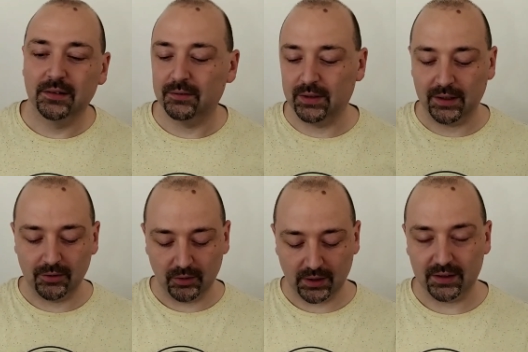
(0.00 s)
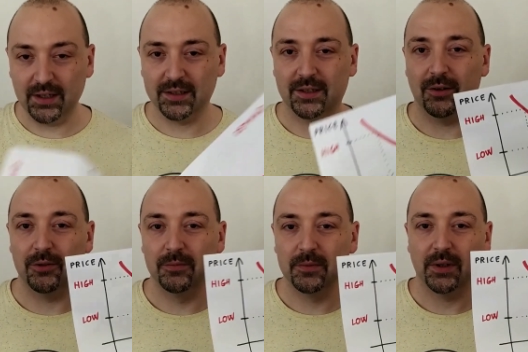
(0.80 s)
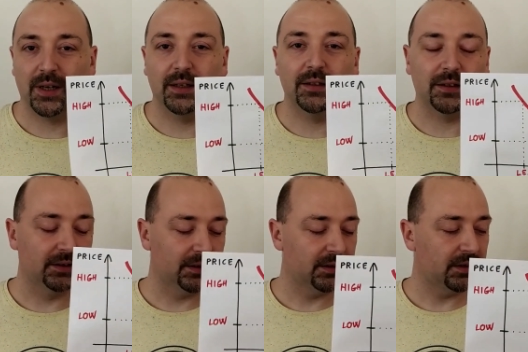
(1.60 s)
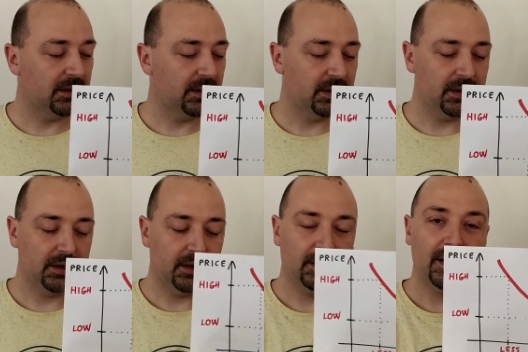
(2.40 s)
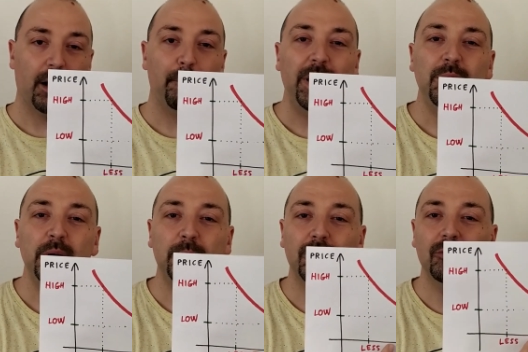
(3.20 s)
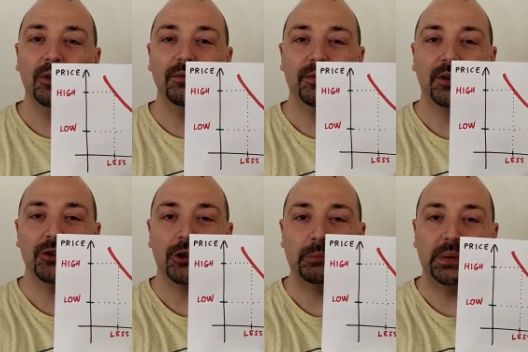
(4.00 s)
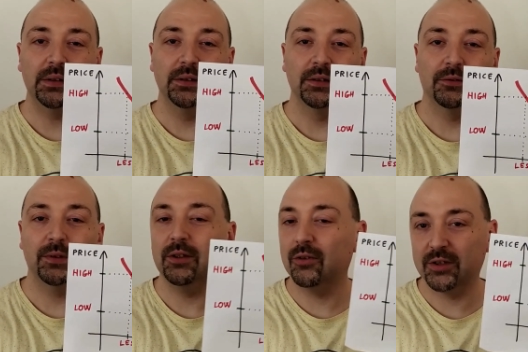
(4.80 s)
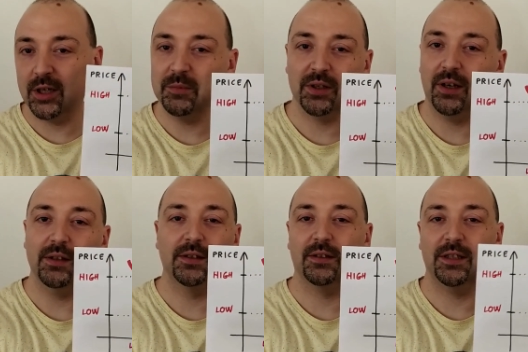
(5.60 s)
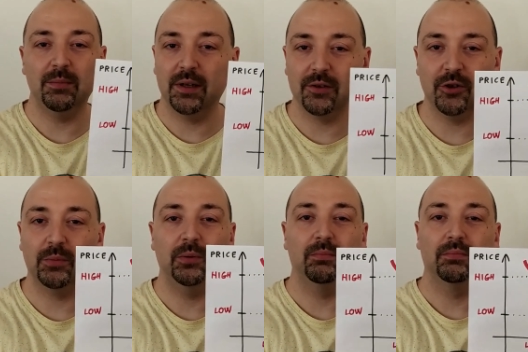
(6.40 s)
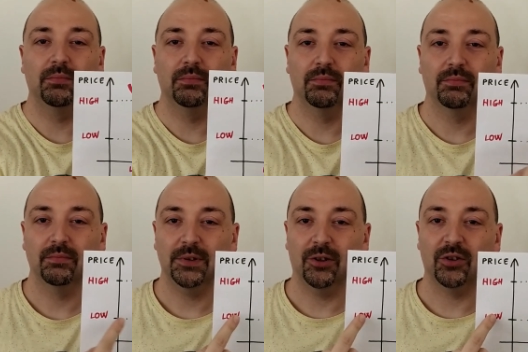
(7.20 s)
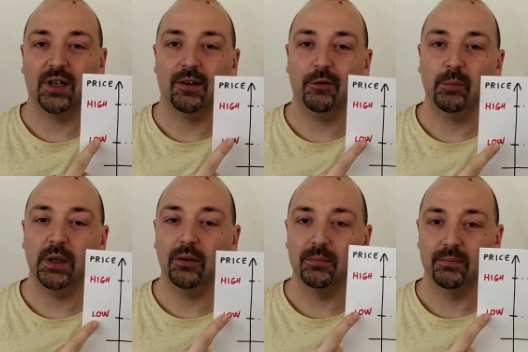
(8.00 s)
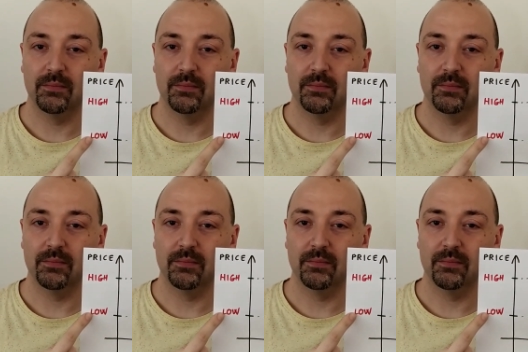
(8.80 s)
we can look at this law, right? There are many people looking for a job with your same skills, a similar job. Your salary will be low.